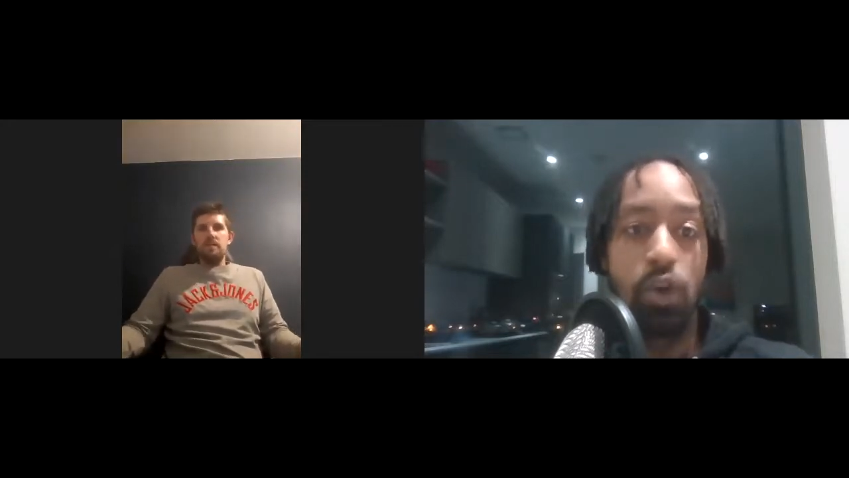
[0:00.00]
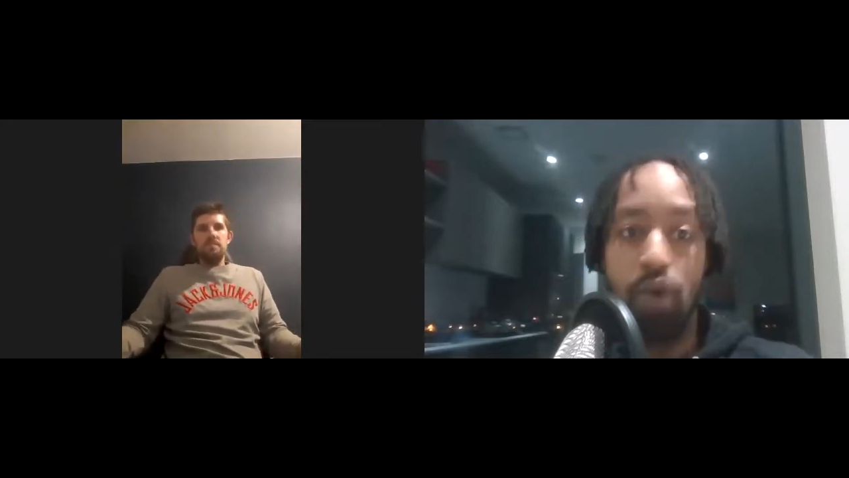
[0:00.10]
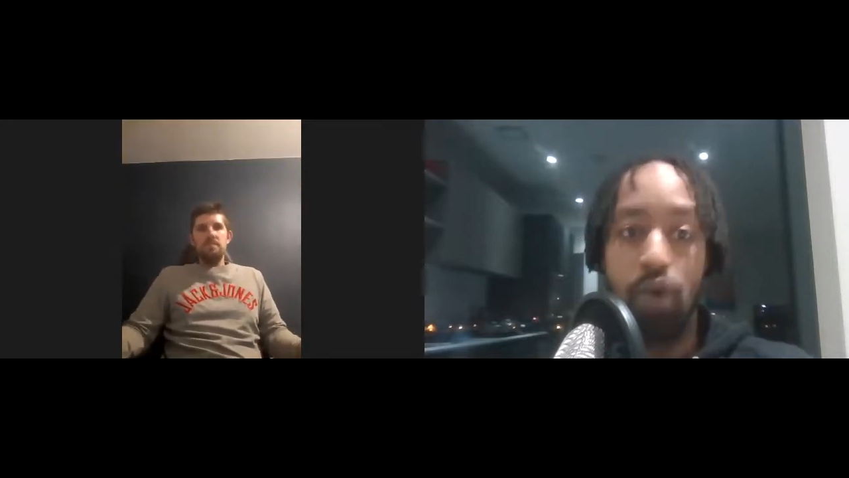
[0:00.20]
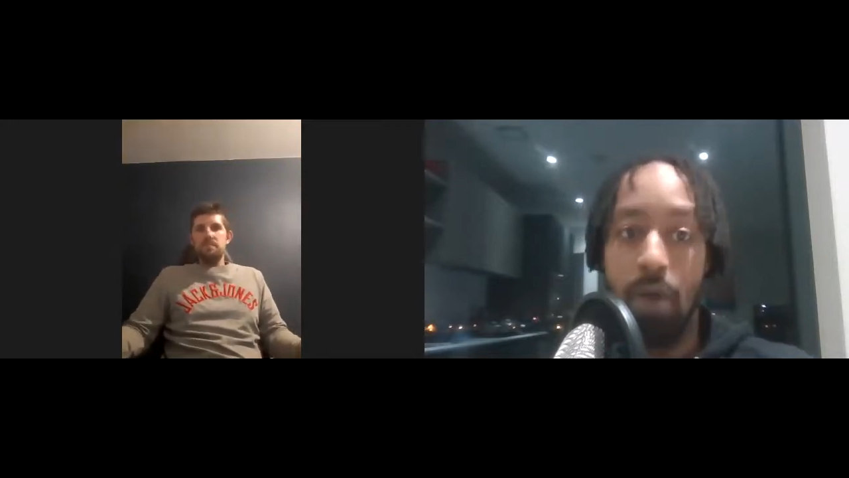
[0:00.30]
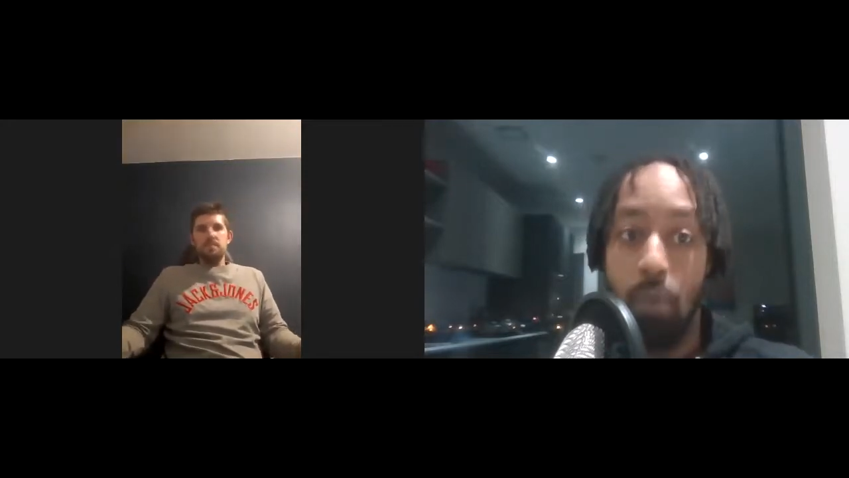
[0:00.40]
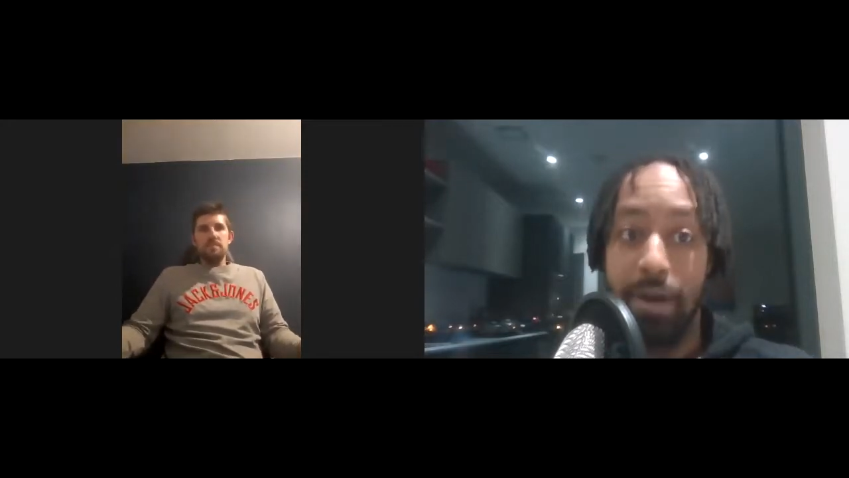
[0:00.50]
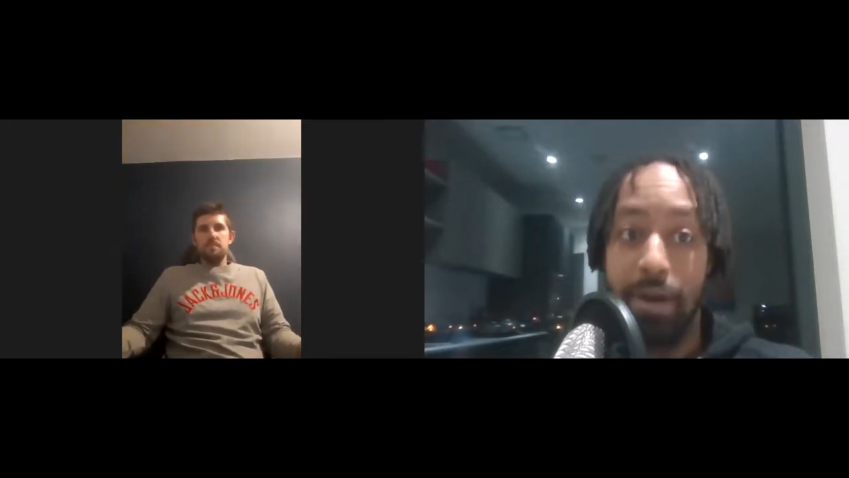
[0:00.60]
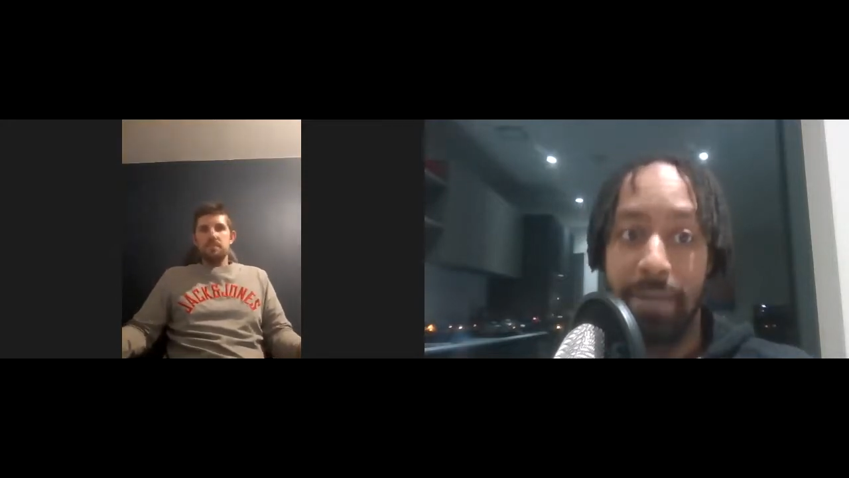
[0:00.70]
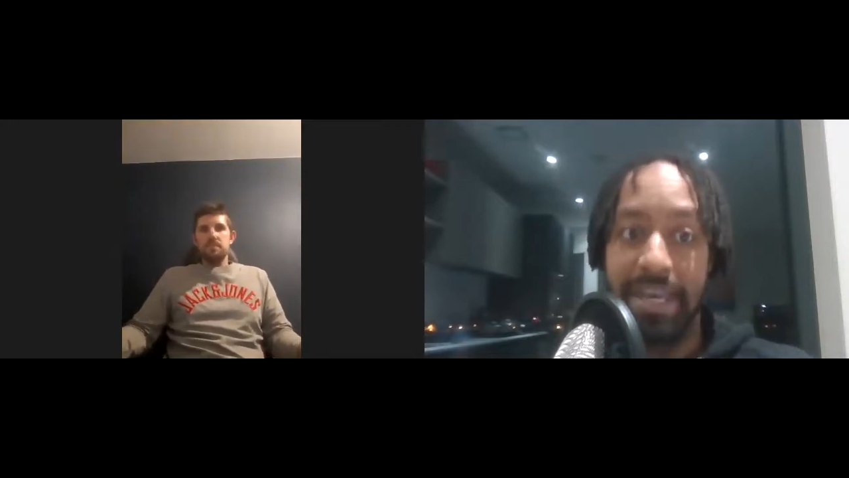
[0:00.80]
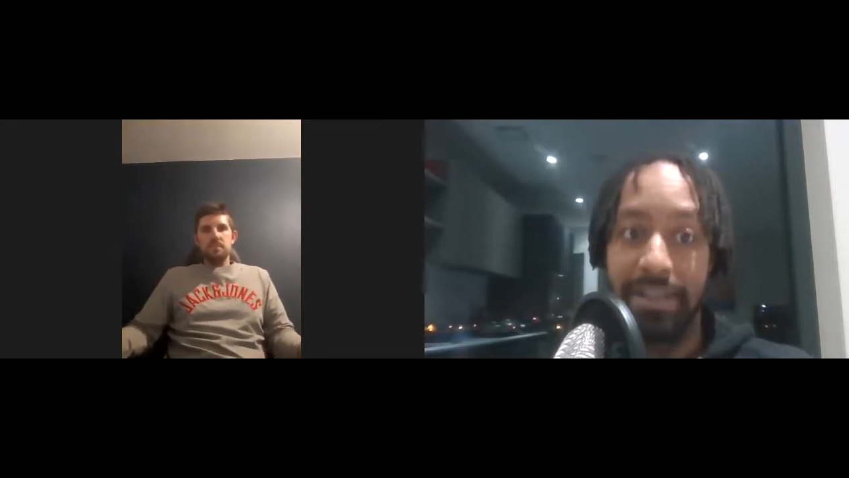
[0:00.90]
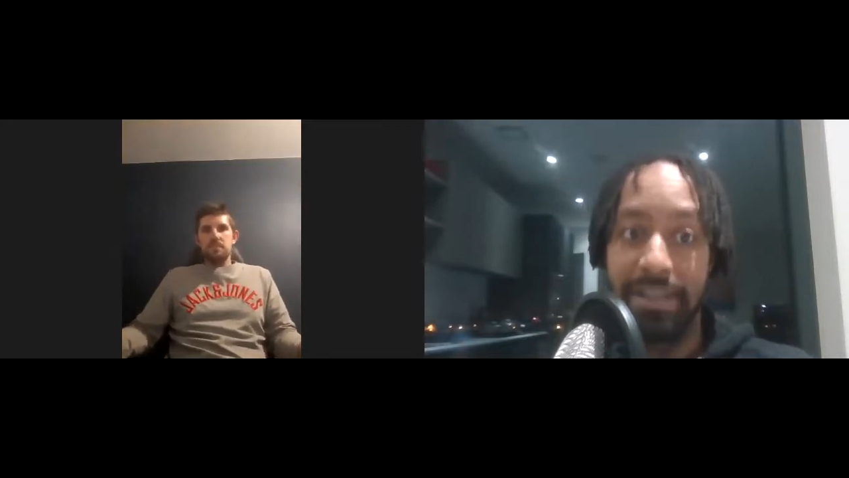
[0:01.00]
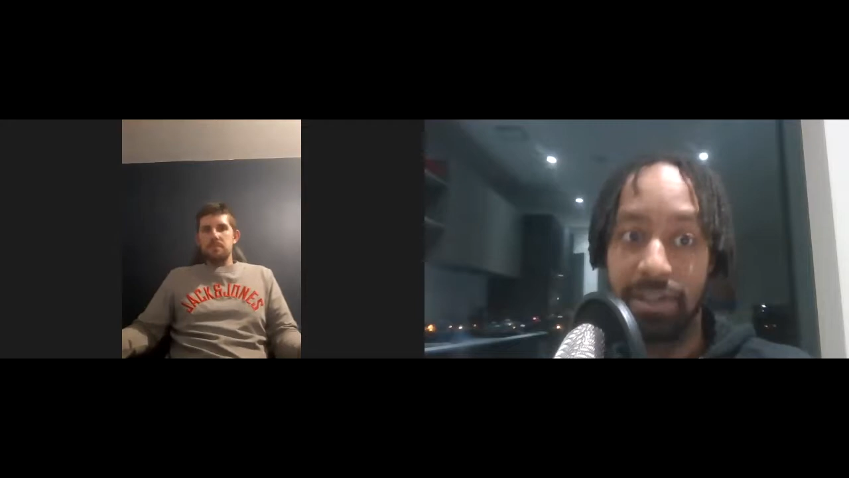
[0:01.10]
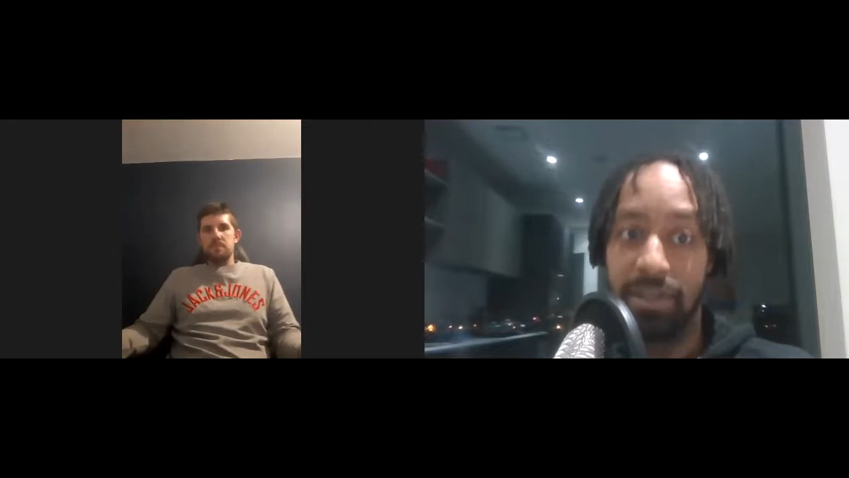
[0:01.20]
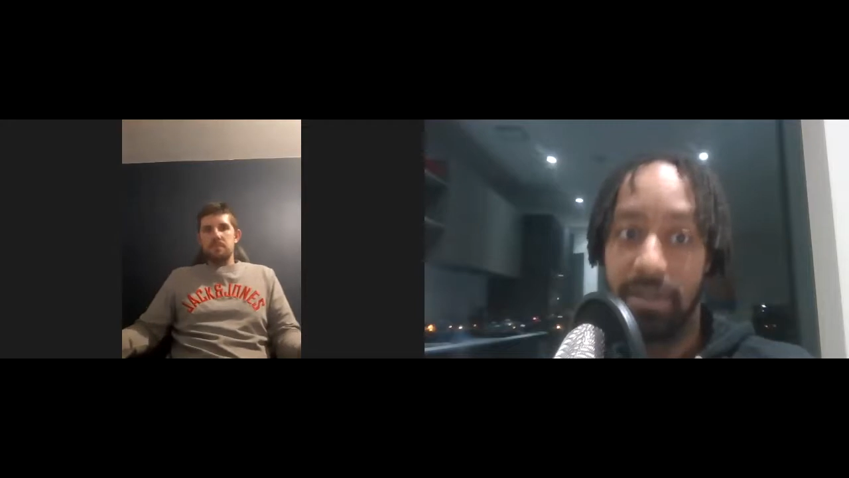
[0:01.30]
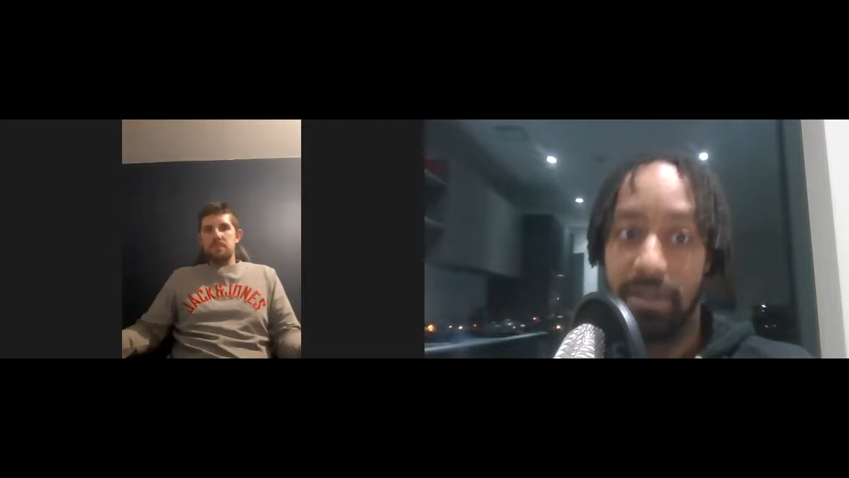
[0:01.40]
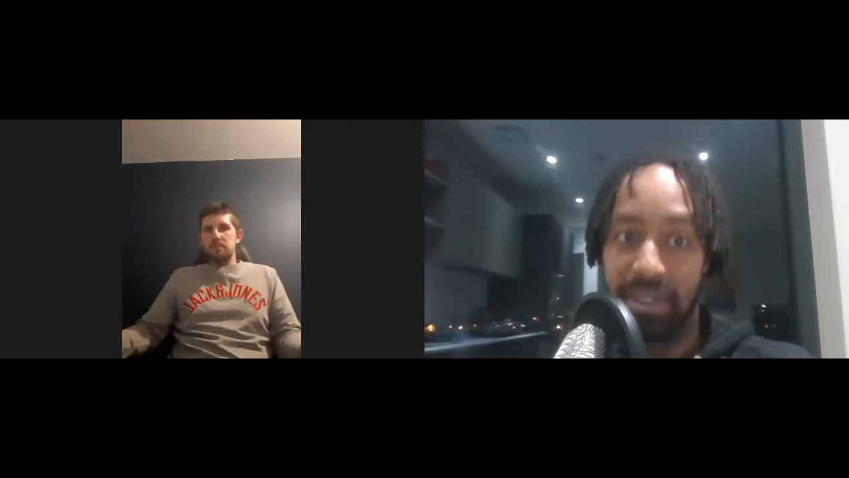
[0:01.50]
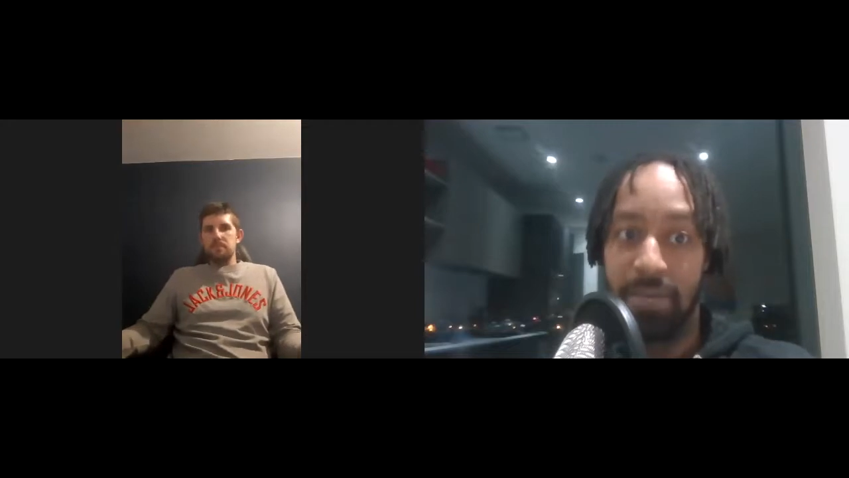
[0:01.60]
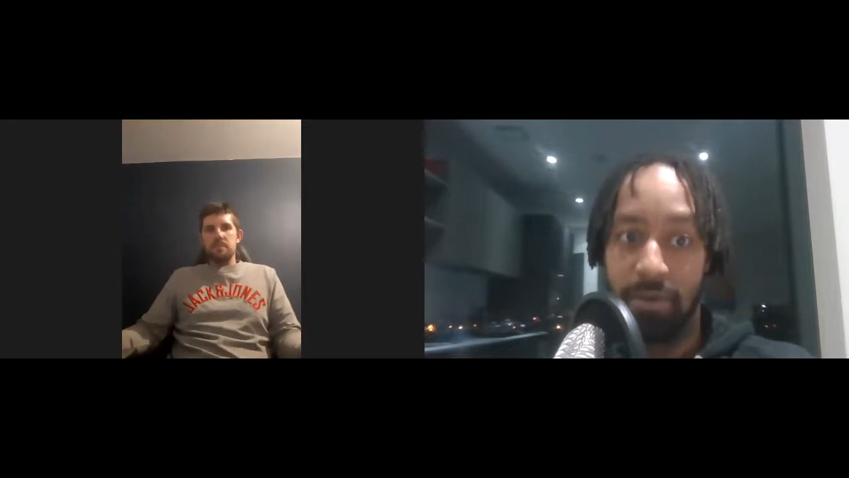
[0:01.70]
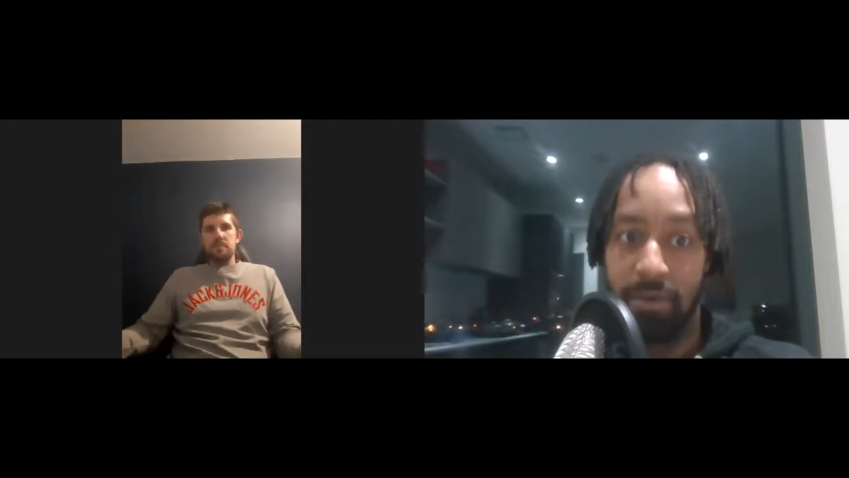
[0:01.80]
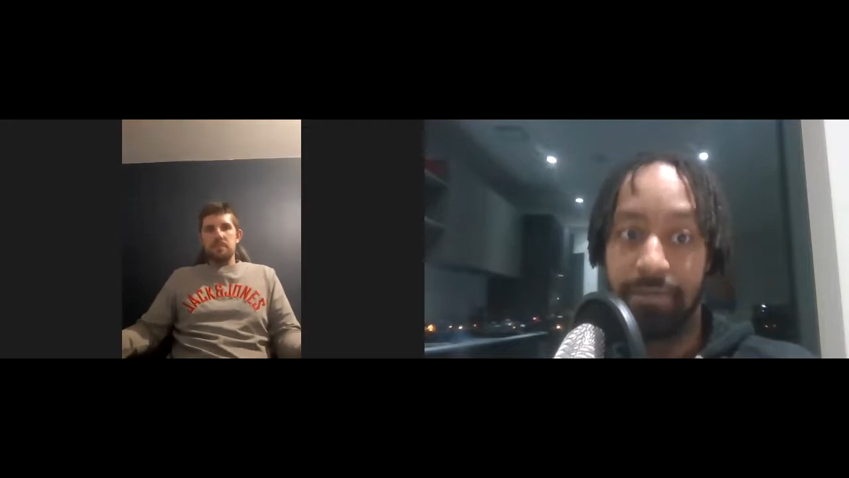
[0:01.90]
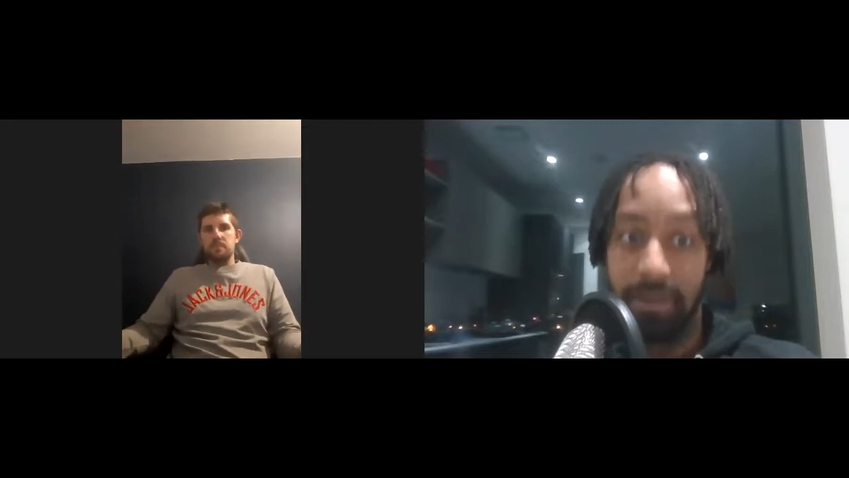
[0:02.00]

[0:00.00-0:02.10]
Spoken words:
You don't want him against some of